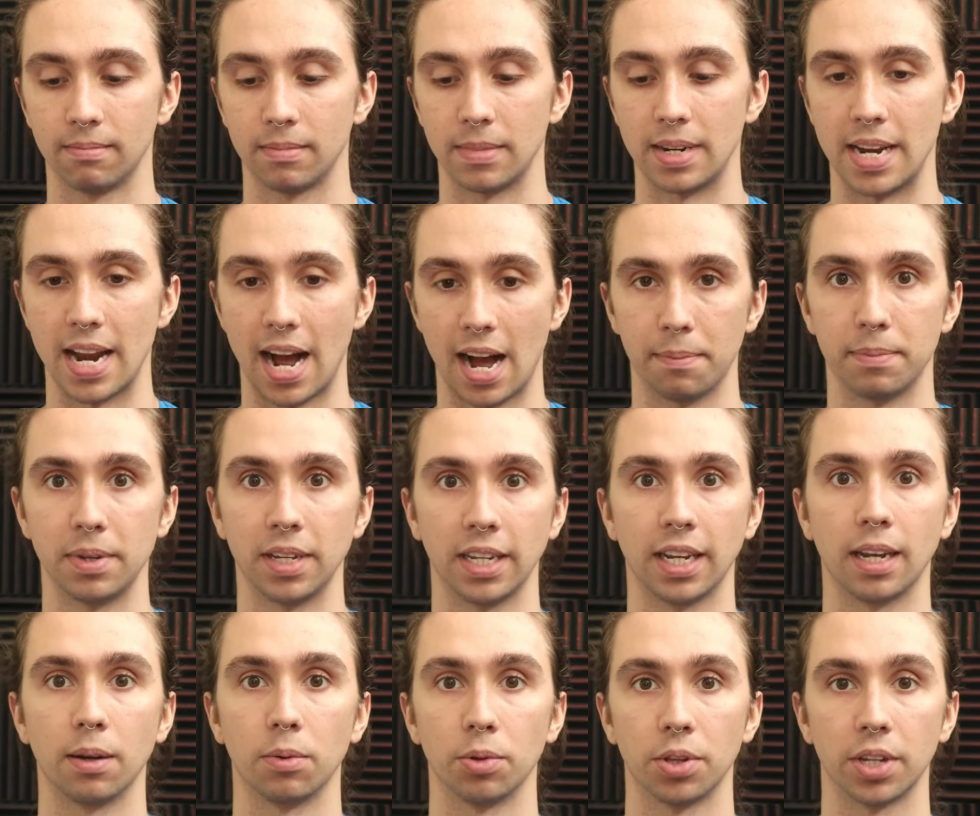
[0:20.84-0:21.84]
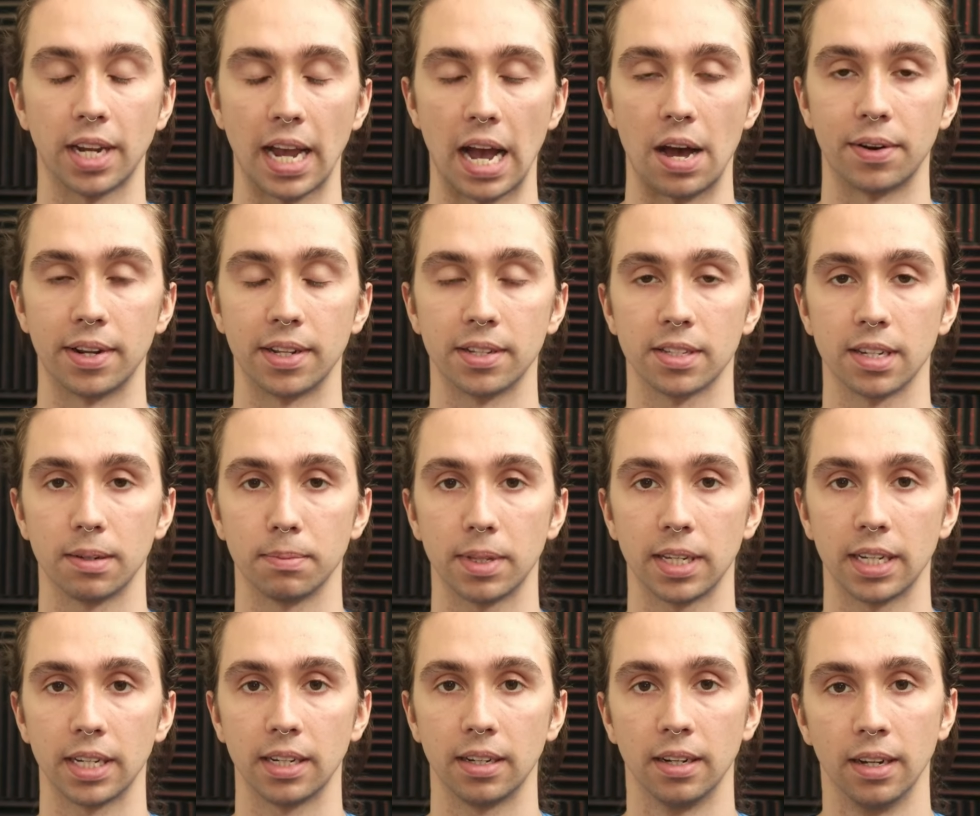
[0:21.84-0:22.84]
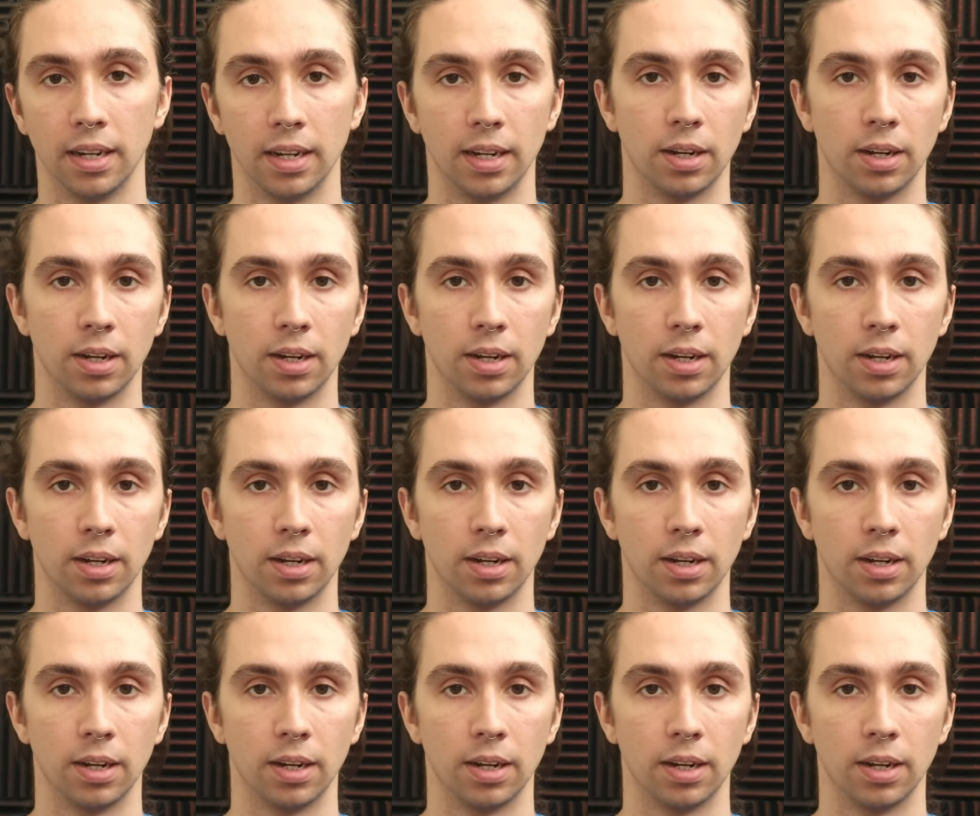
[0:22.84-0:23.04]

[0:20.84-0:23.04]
not being able to count on something.